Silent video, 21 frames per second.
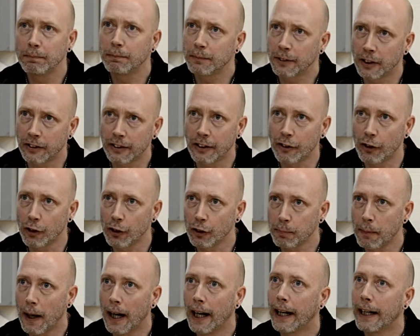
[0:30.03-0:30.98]
decisions
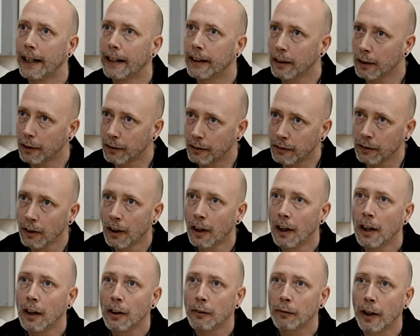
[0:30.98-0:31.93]
made and
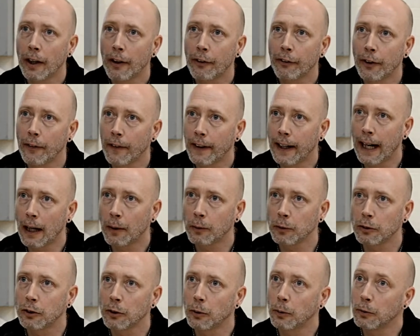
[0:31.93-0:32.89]
running through the
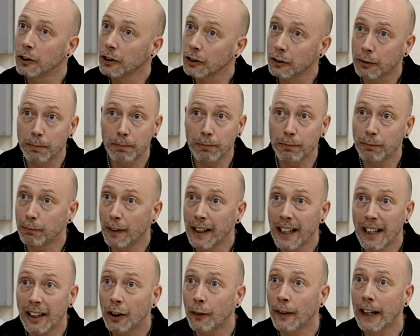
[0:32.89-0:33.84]
council, just really
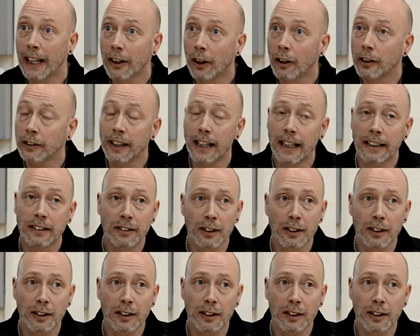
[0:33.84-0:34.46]
agreeing ideas.